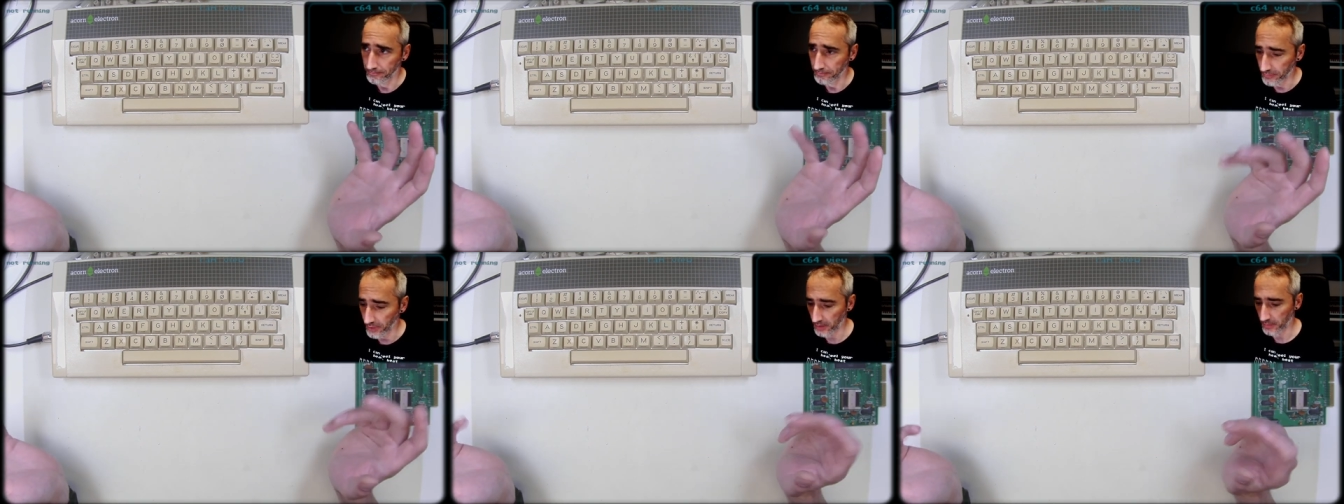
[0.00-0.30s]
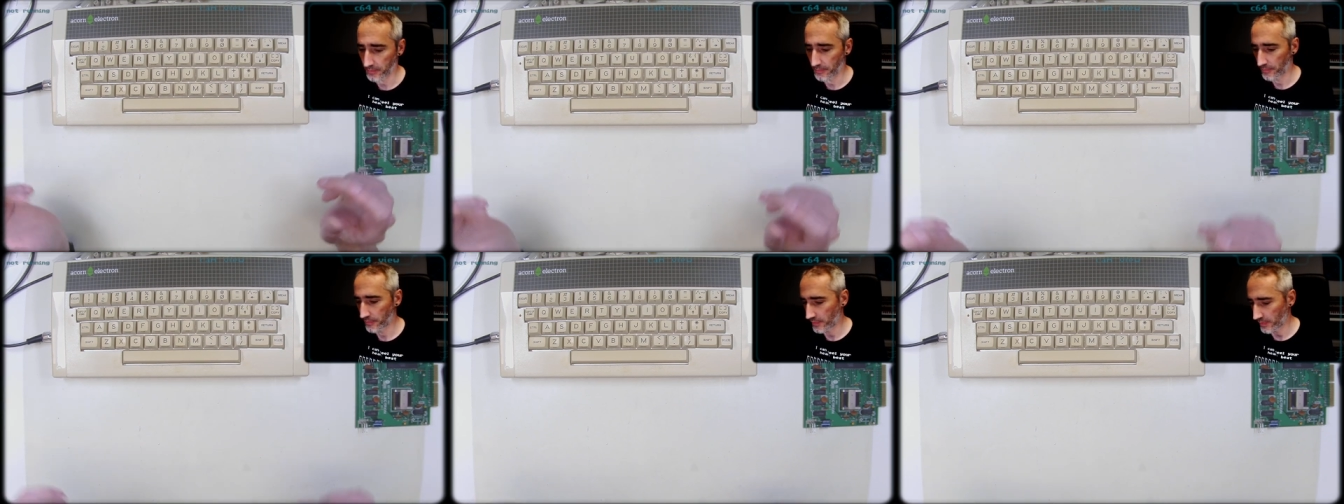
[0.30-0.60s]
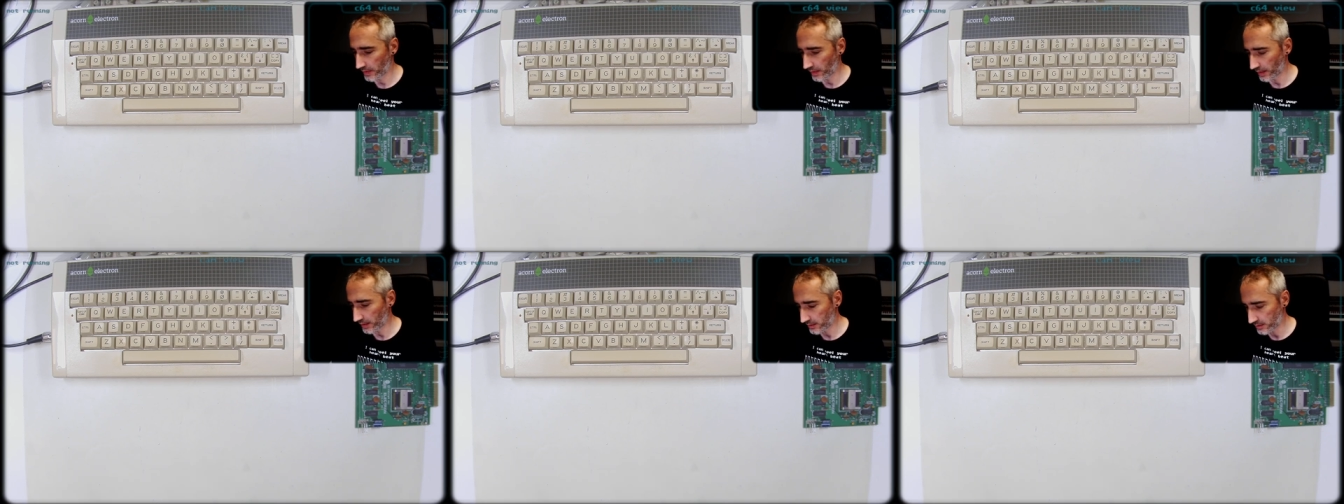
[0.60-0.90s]
Well,
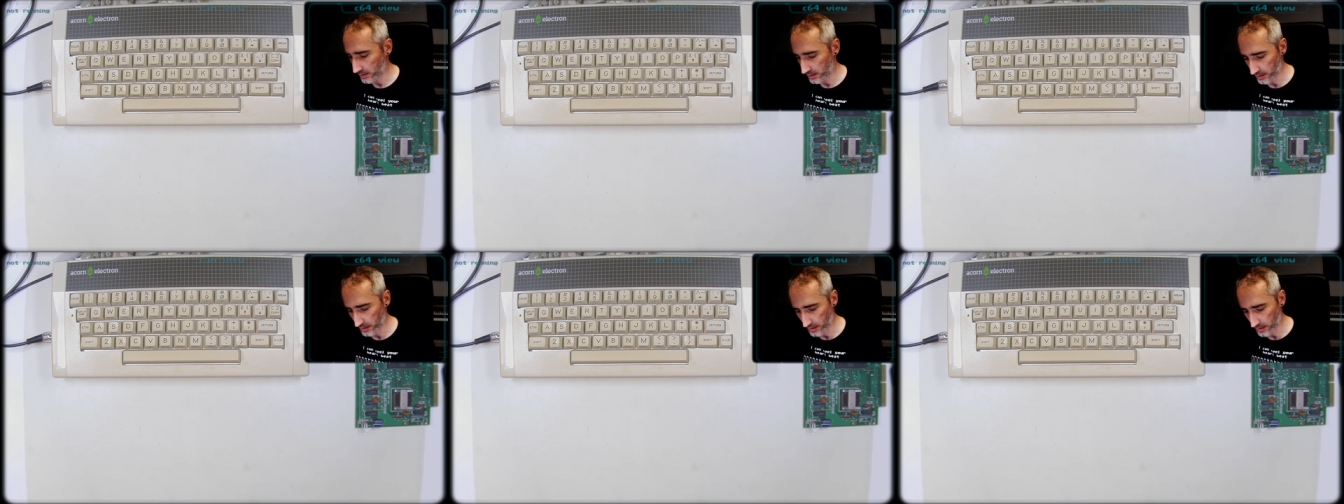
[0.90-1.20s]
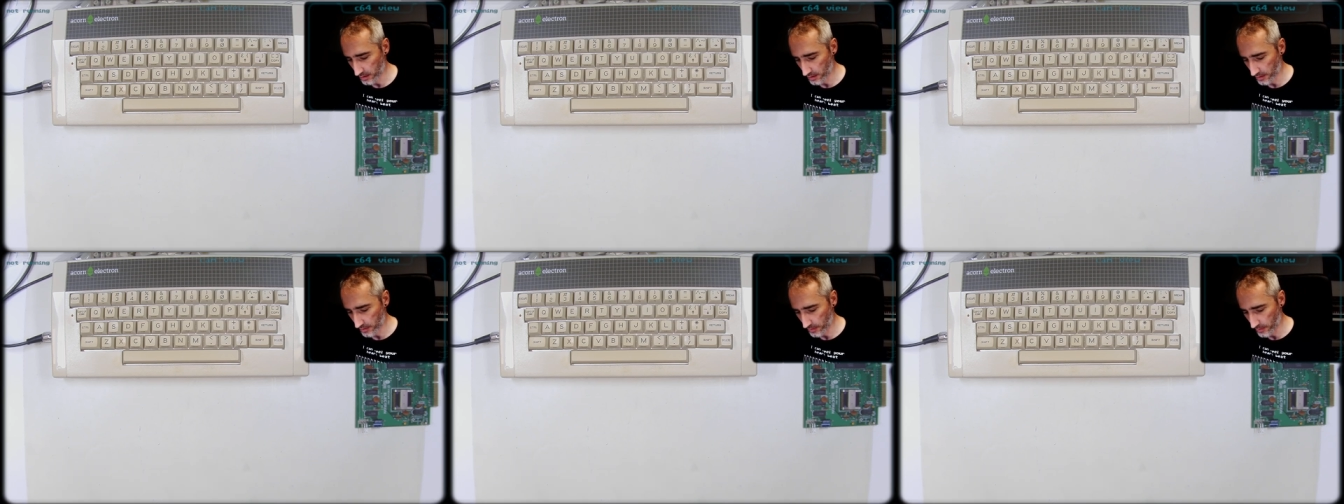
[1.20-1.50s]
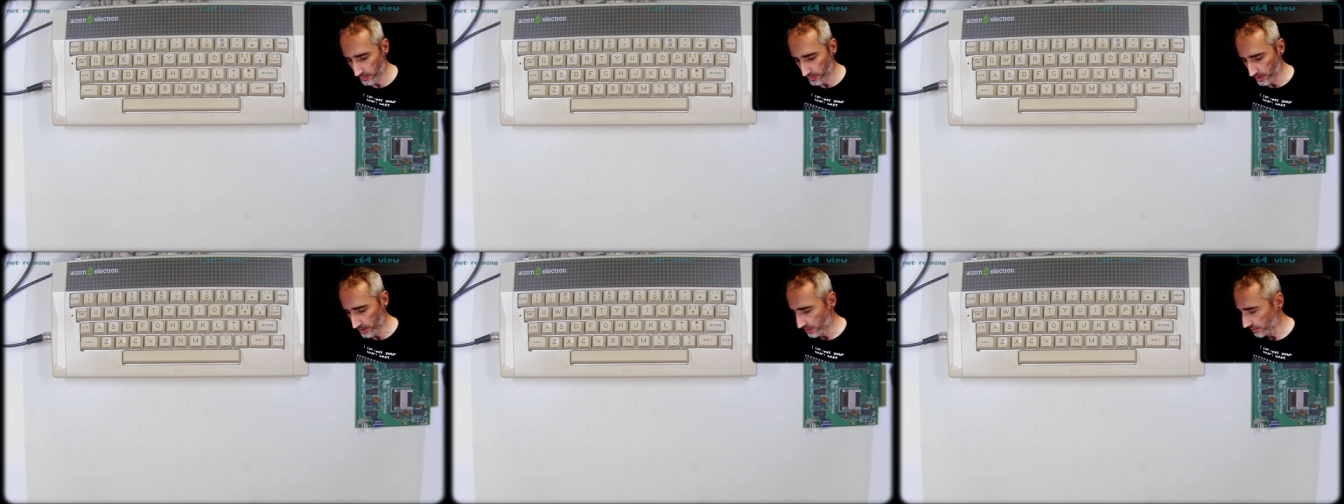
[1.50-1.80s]
that's uh,
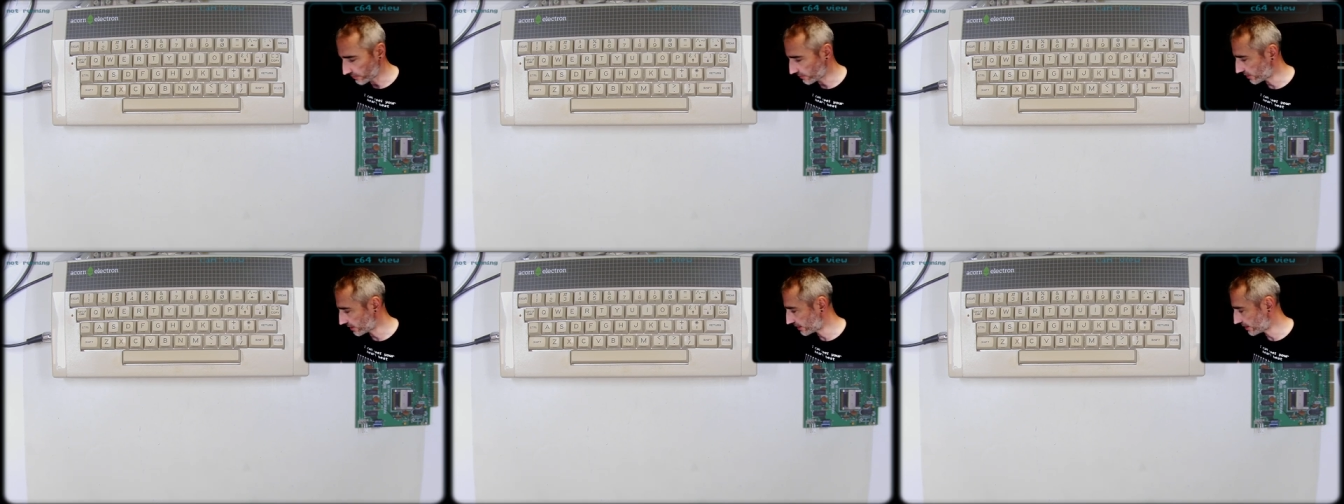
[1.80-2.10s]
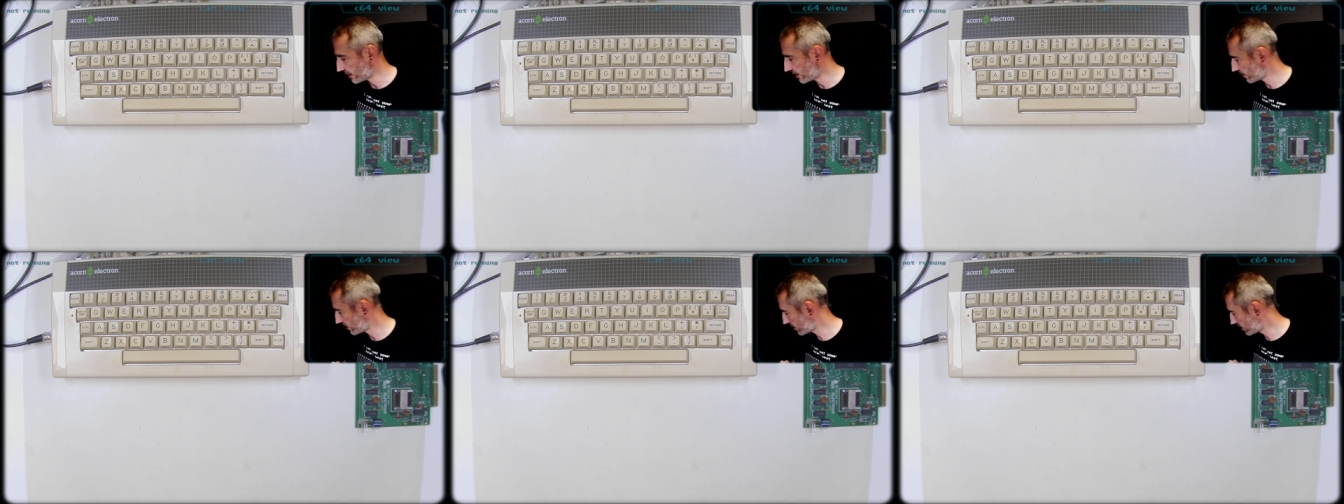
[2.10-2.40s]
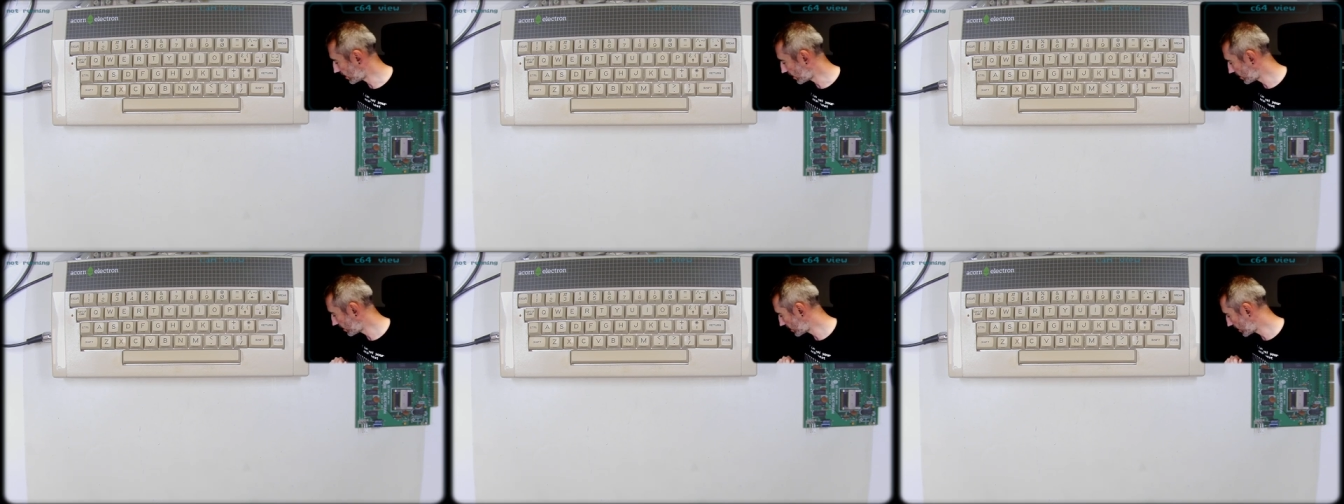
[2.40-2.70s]
part of the deal,
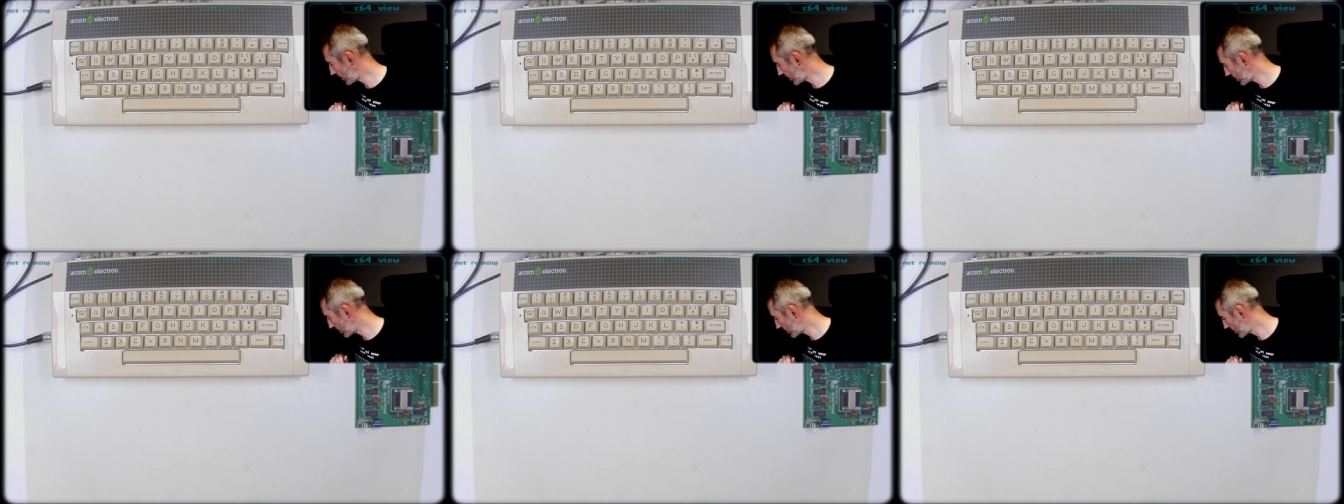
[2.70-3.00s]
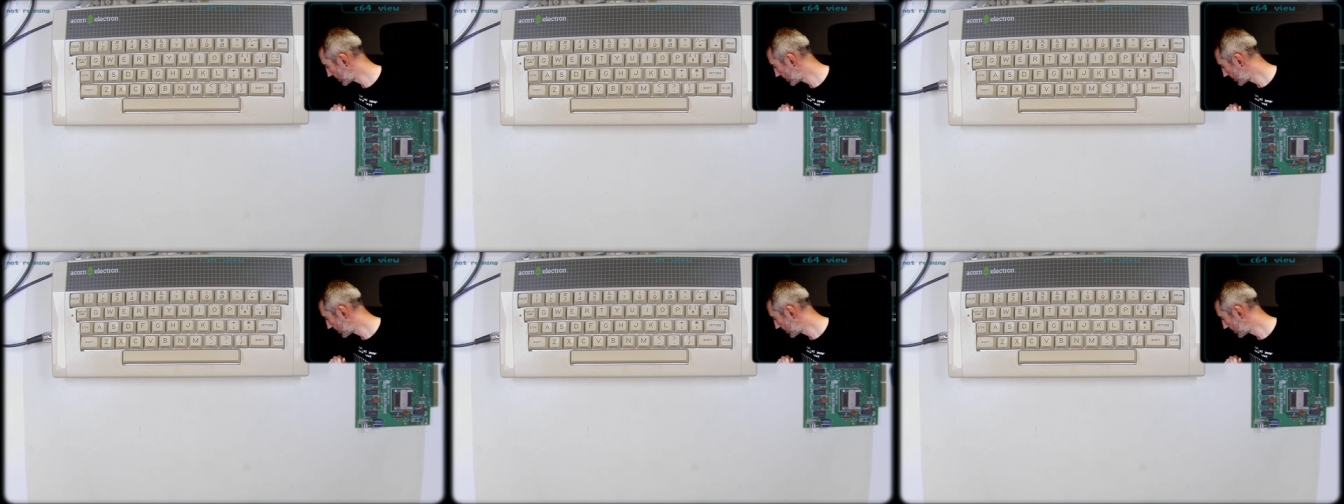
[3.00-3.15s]
I think.